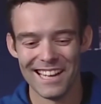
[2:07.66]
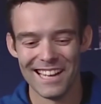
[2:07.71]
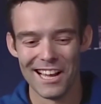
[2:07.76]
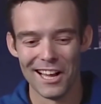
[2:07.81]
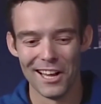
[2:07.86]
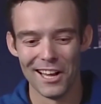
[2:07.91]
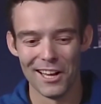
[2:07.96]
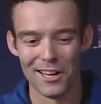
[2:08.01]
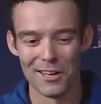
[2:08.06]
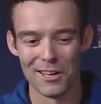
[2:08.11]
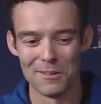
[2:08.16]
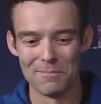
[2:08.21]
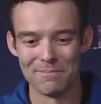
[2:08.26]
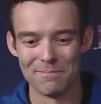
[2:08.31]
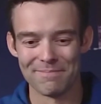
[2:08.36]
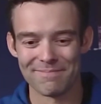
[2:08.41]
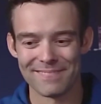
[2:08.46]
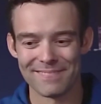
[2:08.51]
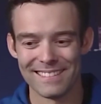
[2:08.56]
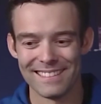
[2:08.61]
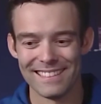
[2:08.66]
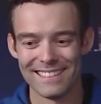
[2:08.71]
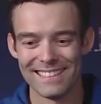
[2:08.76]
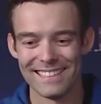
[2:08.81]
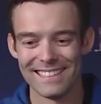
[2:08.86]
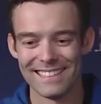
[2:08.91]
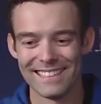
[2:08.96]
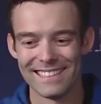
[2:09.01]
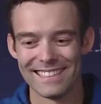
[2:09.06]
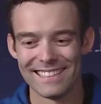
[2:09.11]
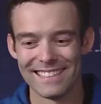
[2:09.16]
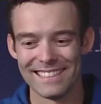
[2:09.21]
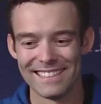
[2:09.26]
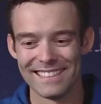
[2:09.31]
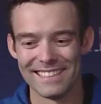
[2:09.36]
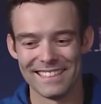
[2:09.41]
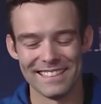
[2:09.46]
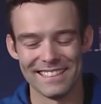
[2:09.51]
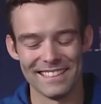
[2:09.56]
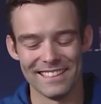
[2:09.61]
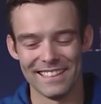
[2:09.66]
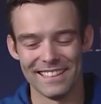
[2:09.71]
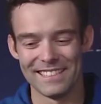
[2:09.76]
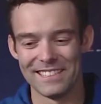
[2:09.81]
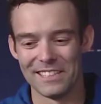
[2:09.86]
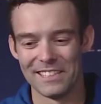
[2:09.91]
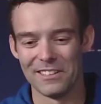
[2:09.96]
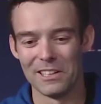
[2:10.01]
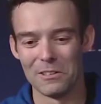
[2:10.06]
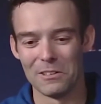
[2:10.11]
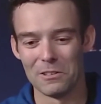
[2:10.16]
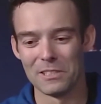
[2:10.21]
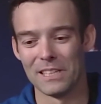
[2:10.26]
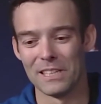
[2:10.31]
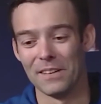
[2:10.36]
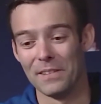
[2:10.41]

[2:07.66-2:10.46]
um... Yeah, that's a great question.